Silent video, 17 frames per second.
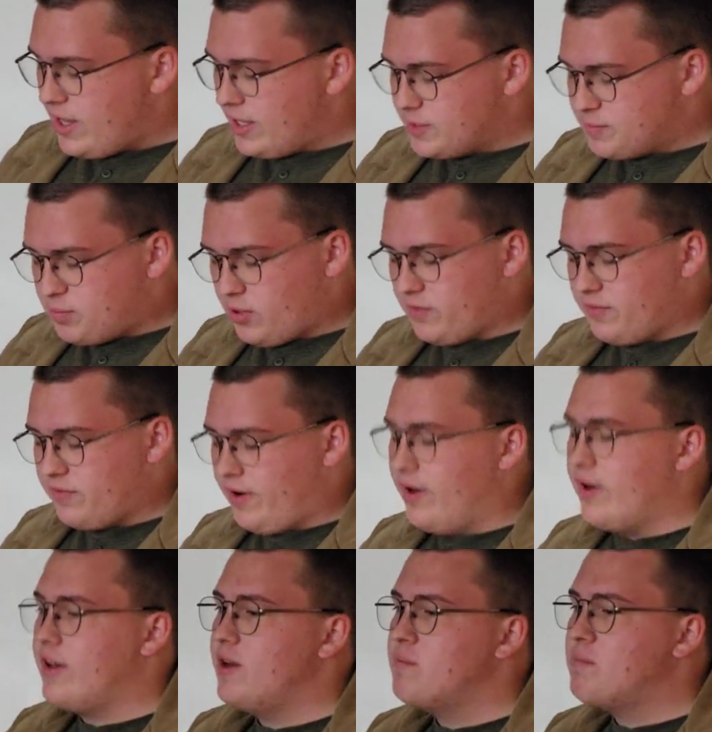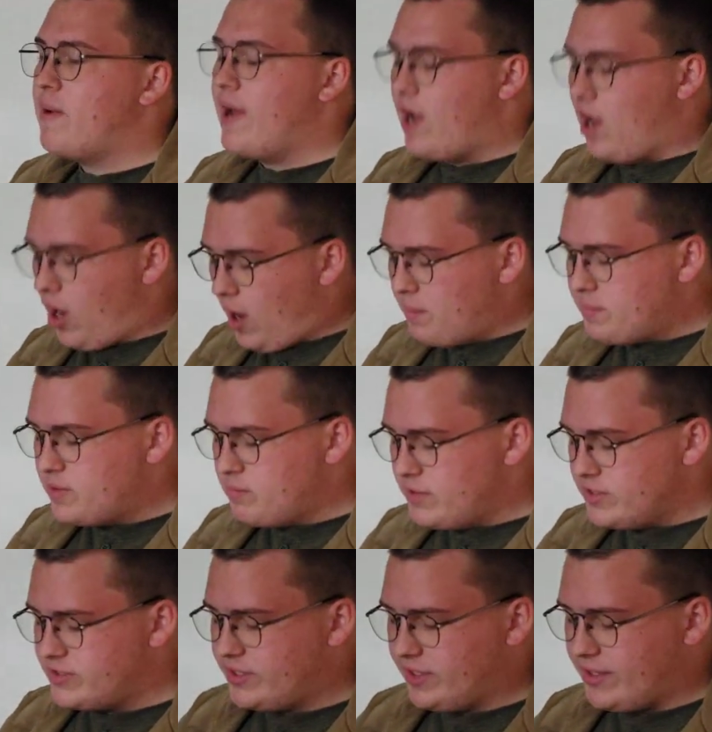is perforated by
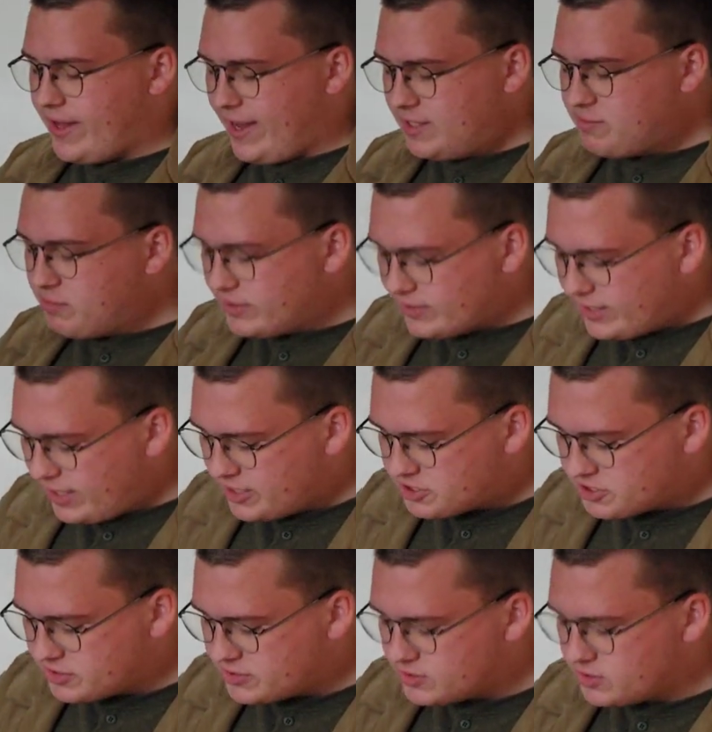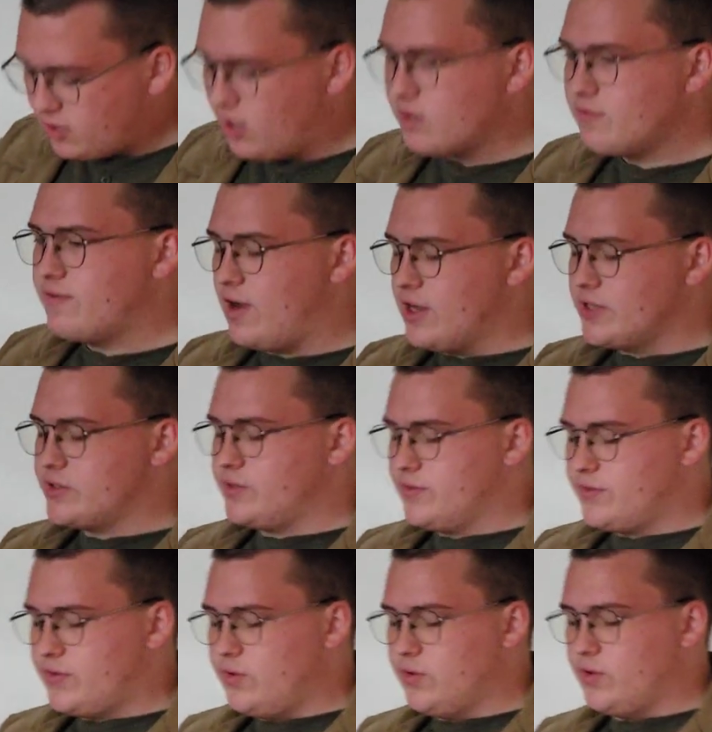optimistic expectations on
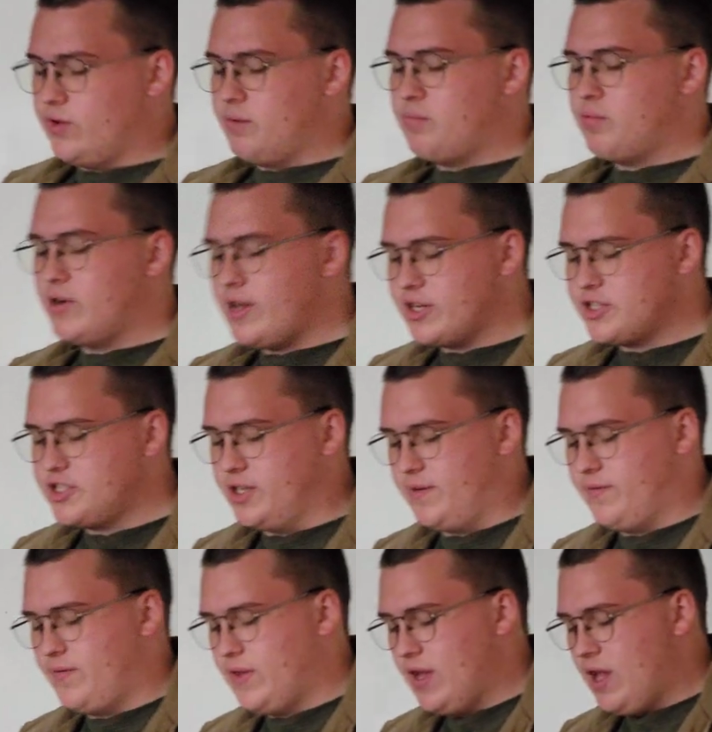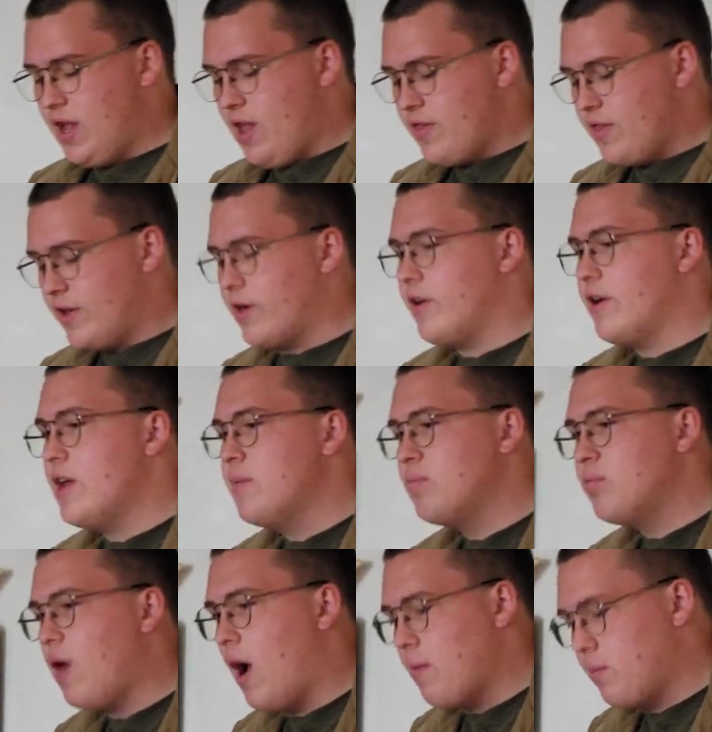fossil fuel production that are
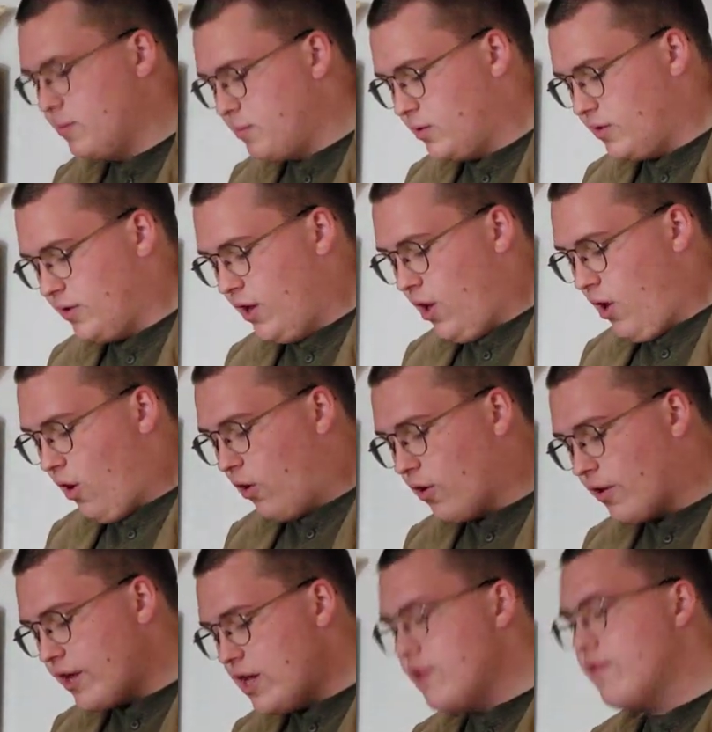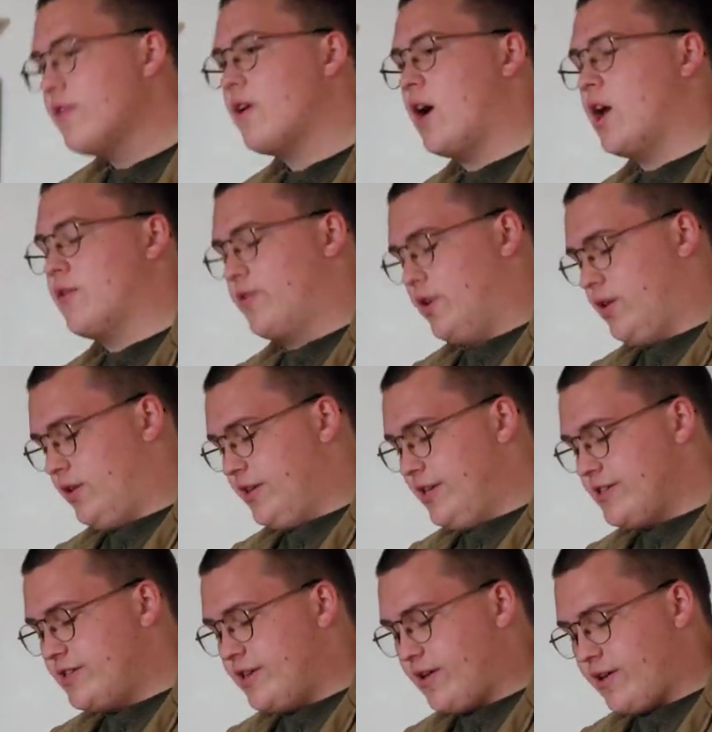improbable or even
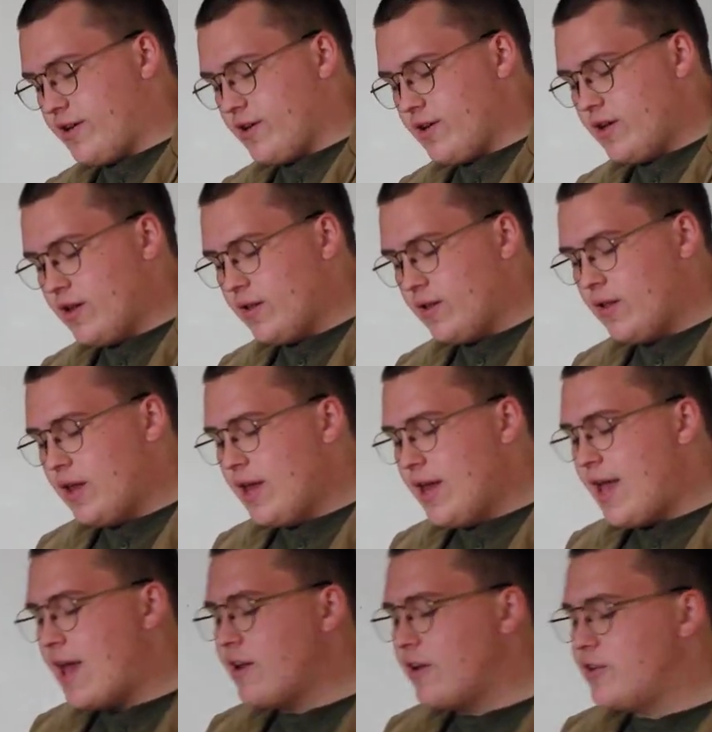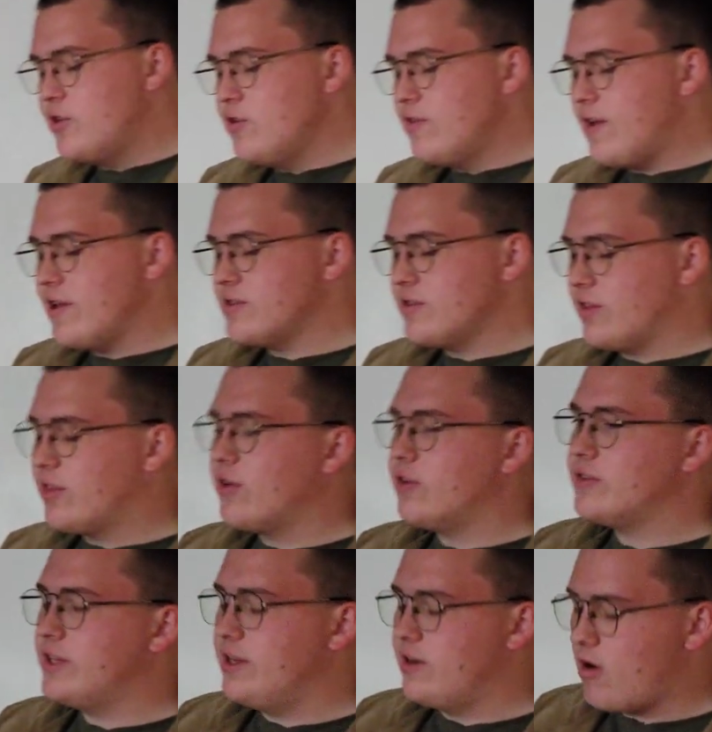unrealistic. In a
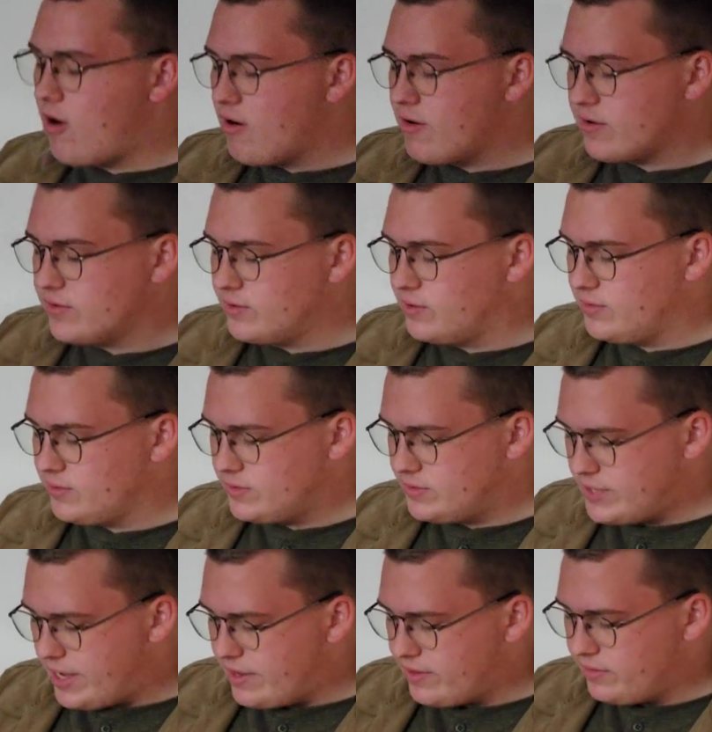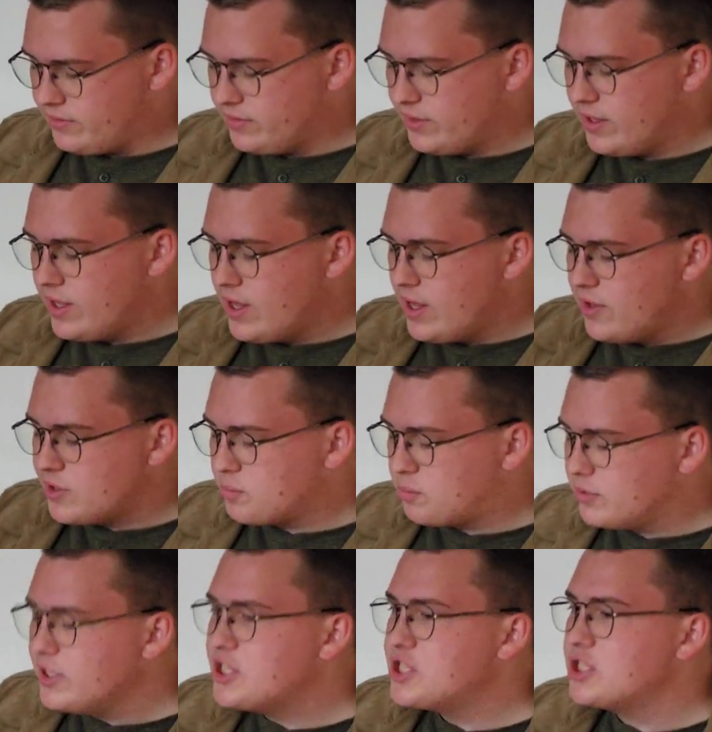2013 article titled
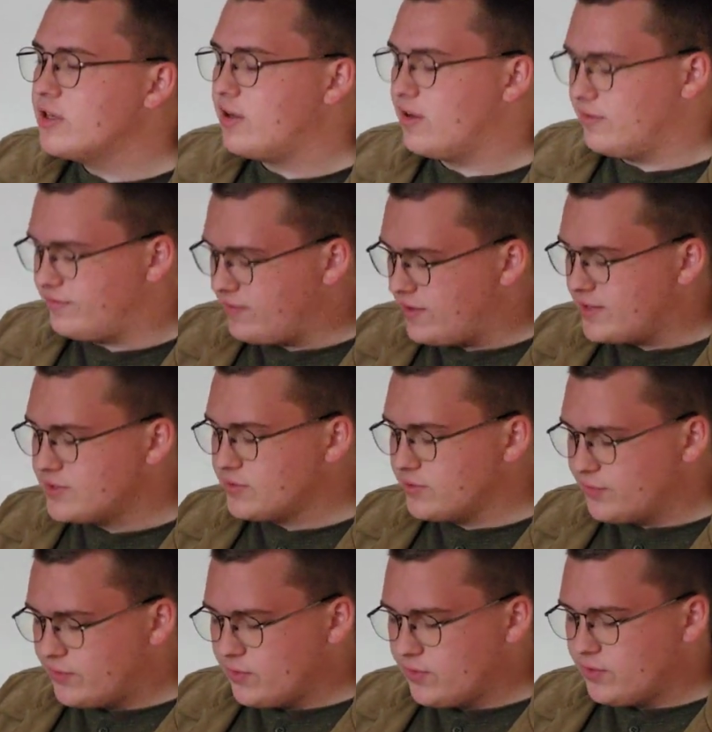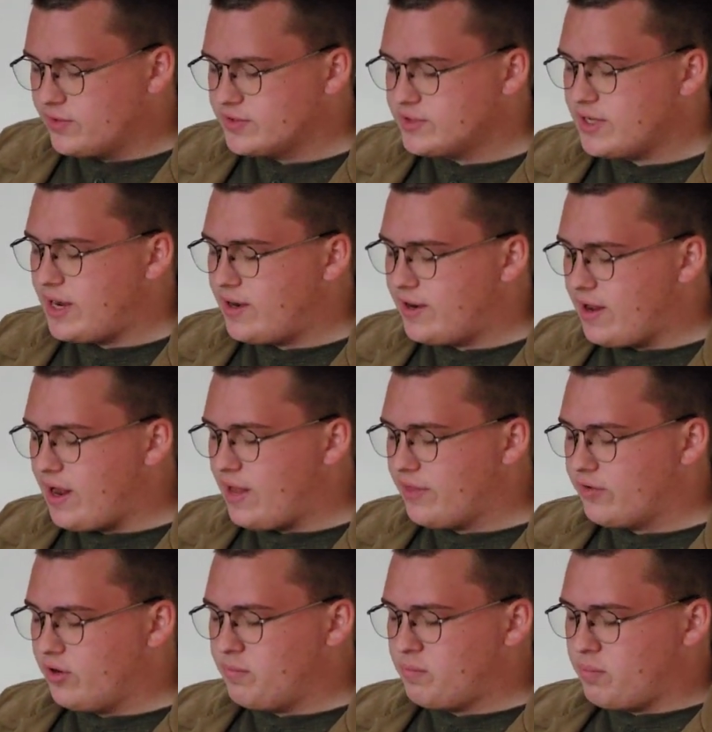Depletion of Fossil Fuels and
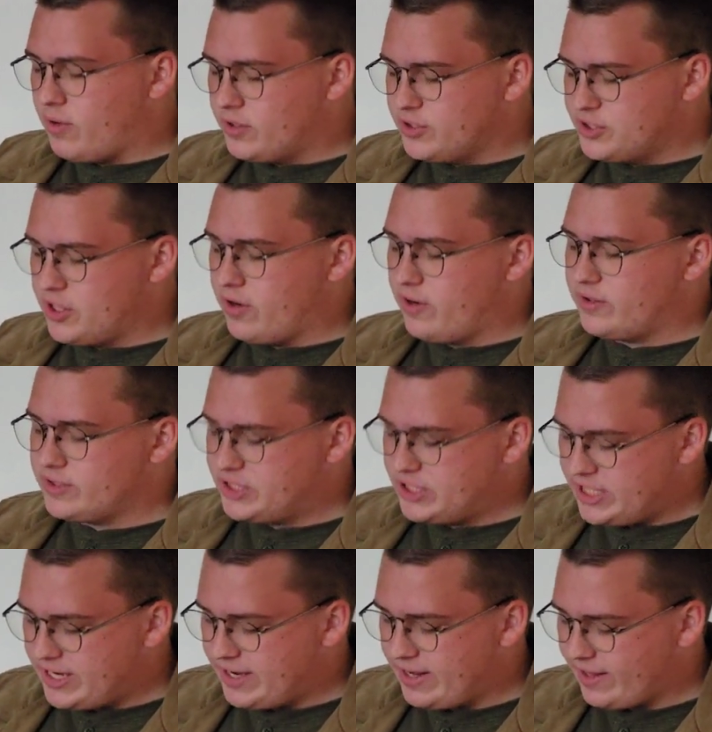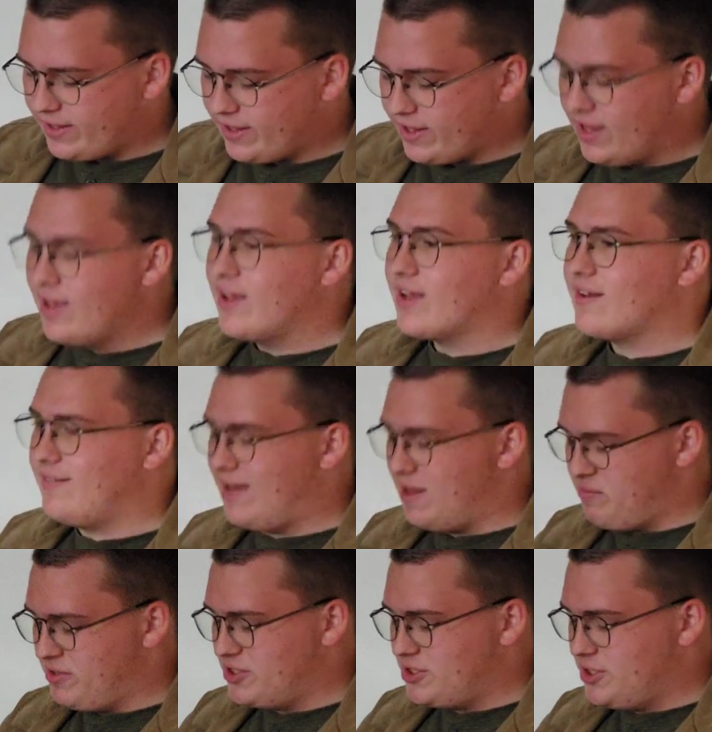Anthropogenic
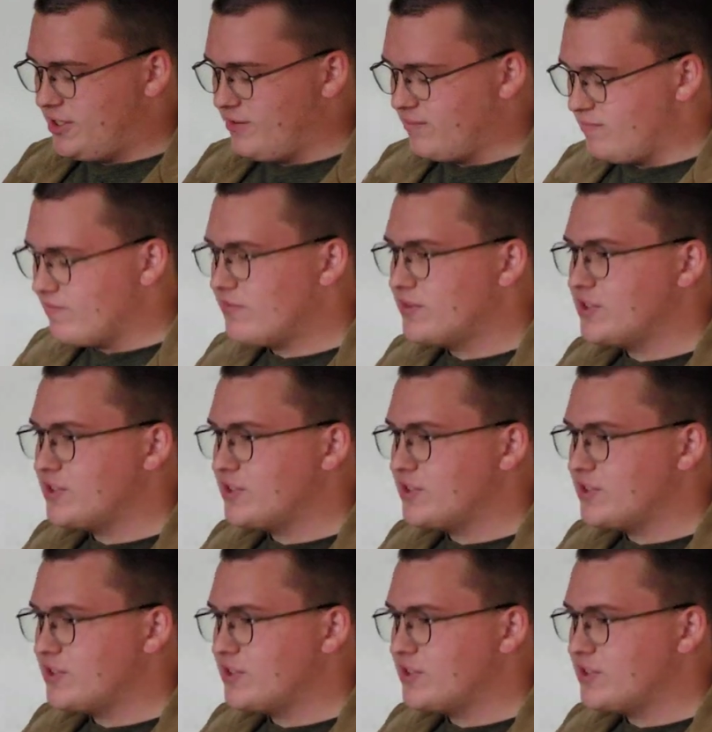Climate Change,